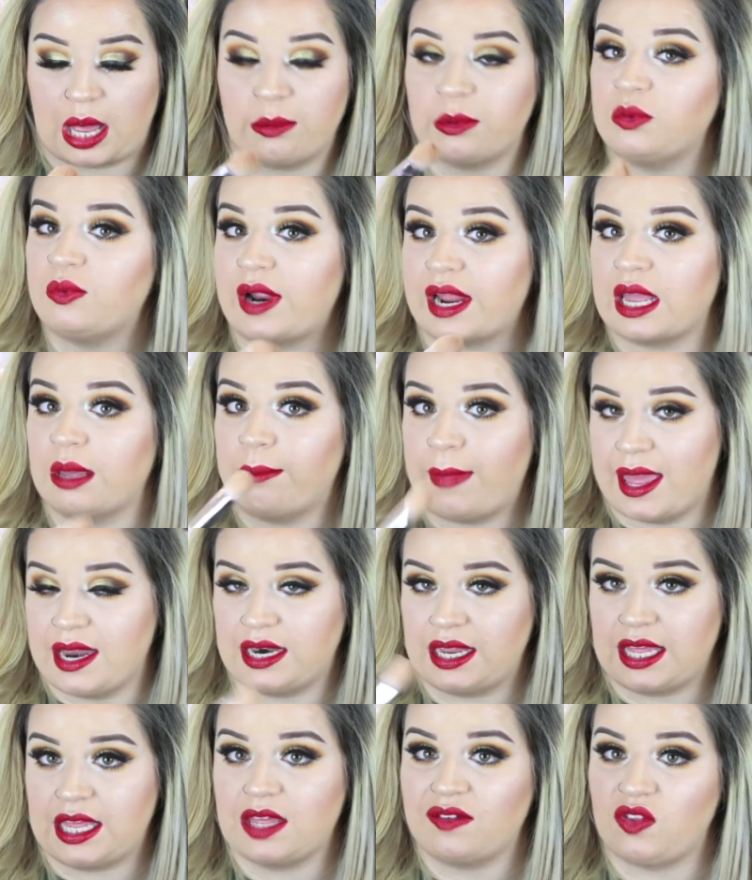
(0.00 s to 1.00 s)
I would
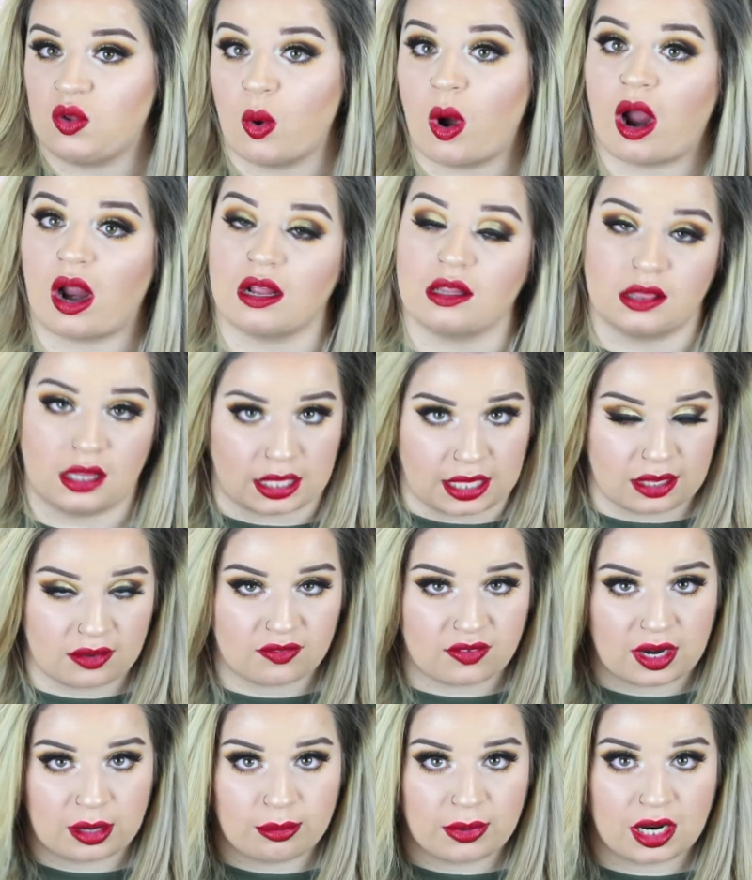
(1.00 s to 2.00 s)
recommend it if you are looking
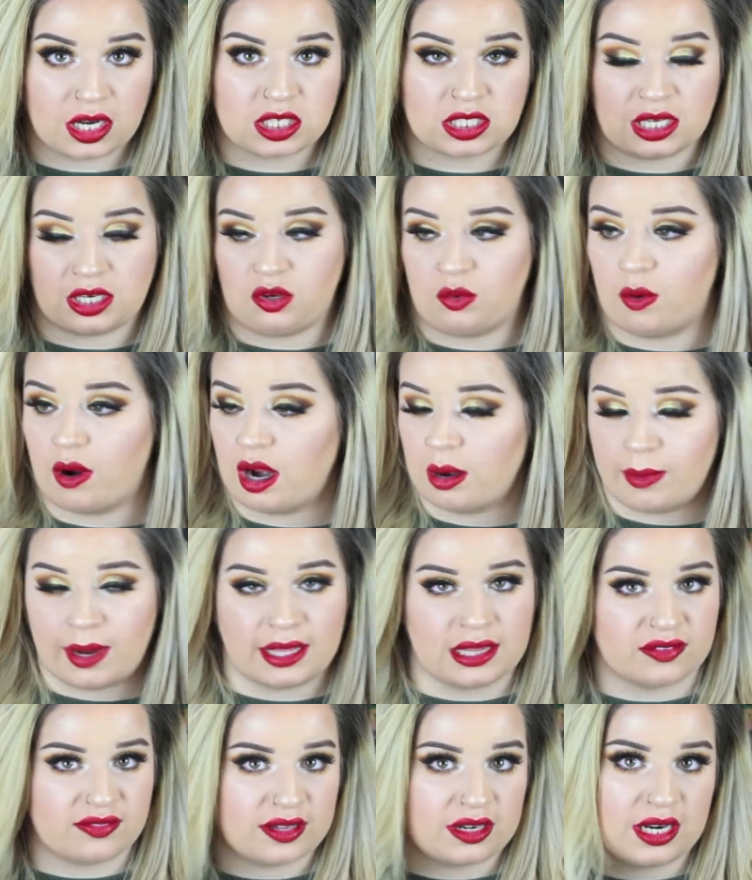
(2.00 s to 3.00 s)
for a brush and you are
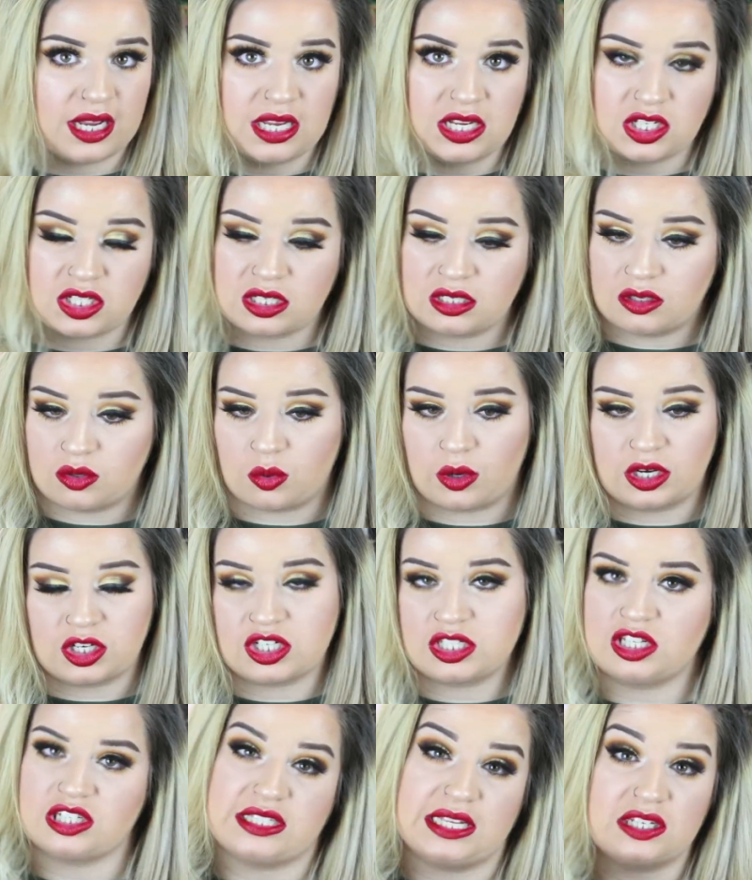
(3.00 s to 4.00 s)
buying the foundation or it
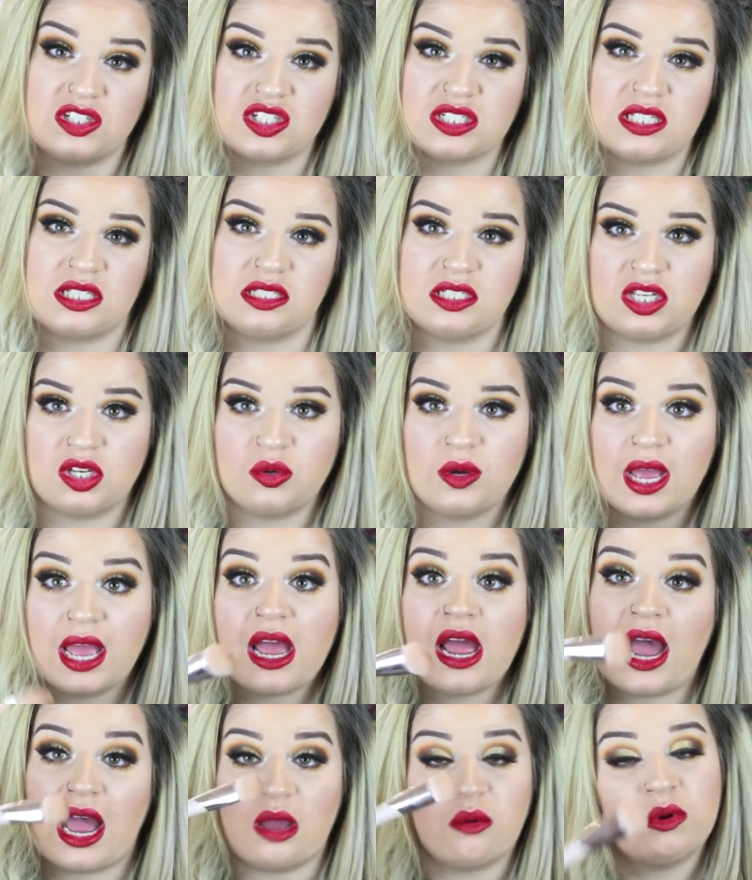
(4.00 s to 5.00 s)
just looks interesting to you.
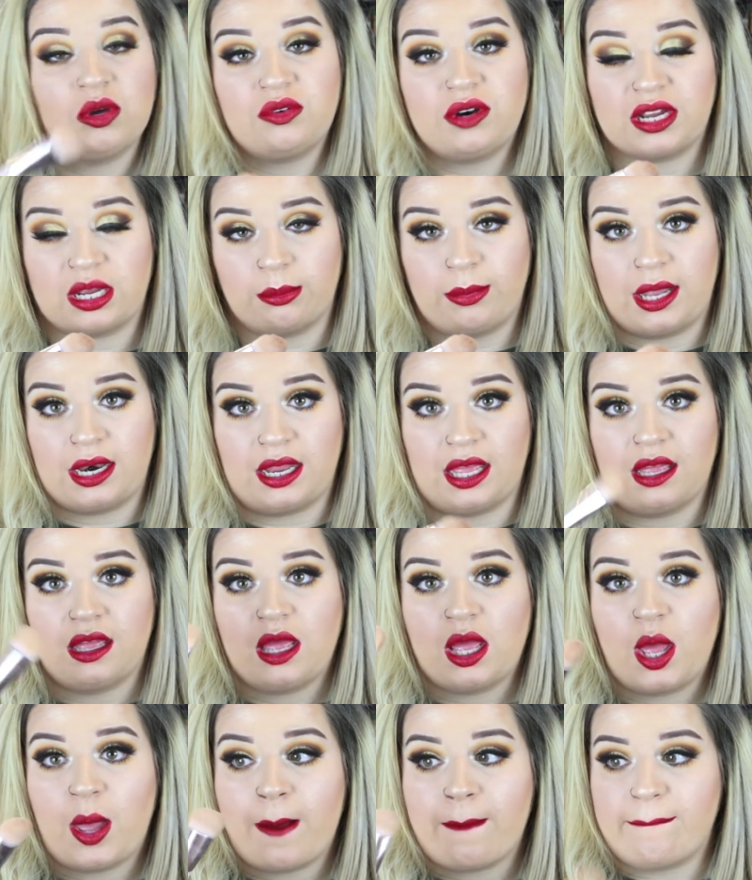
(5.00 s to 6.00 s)
I would recommend it.
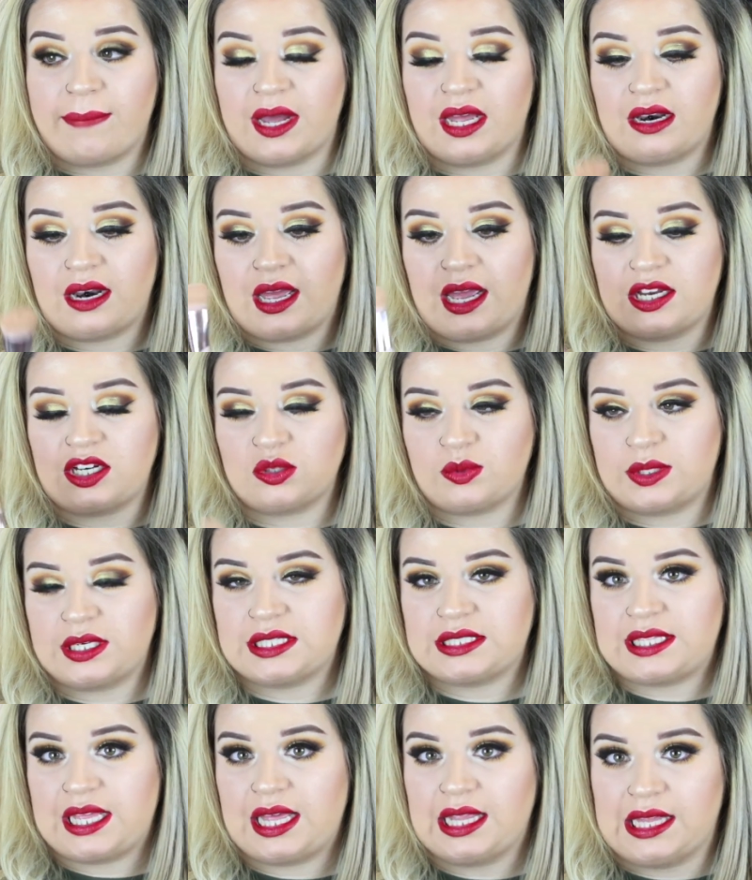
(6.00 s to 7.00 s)
But I just want
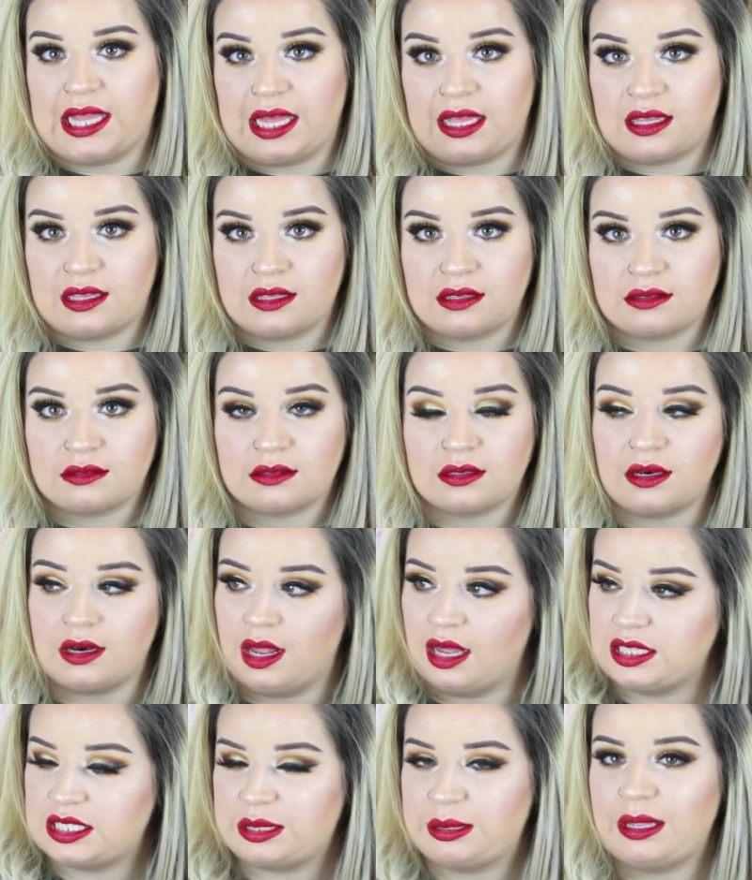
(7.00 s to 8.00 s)
to say, like,
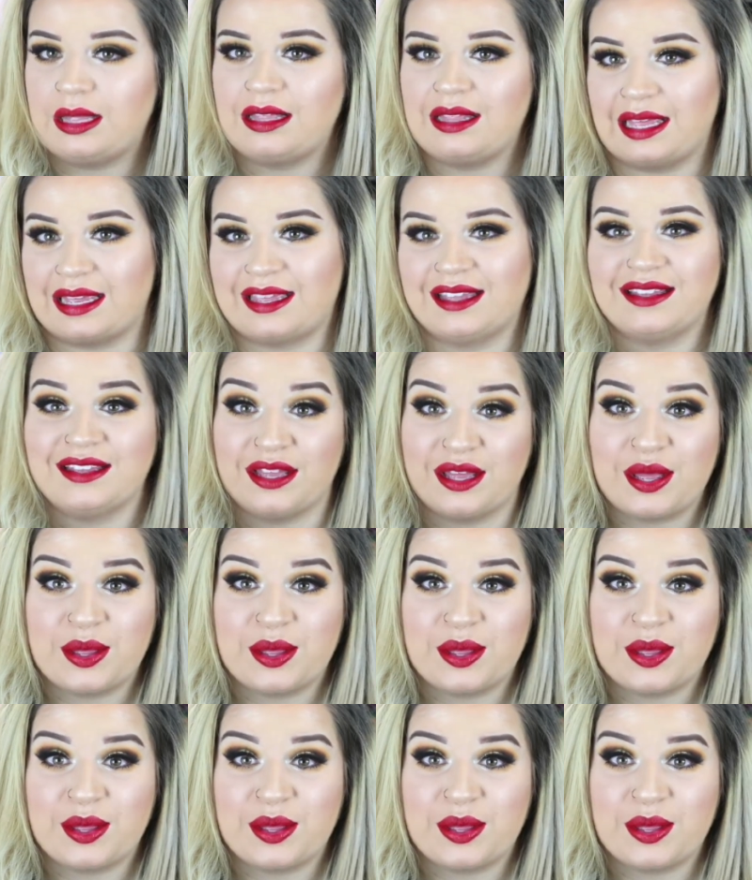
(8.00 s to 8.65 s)
not like